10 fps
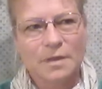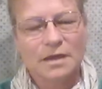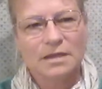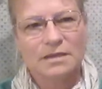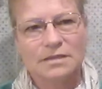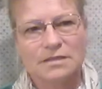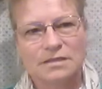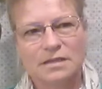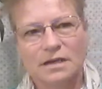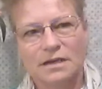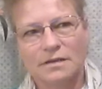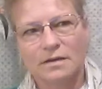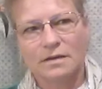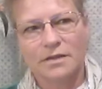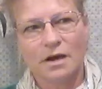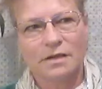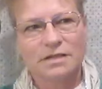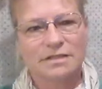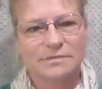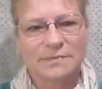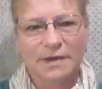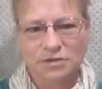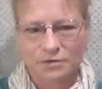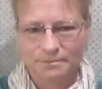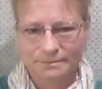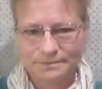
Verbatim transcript: is uh, on the autism spectrum.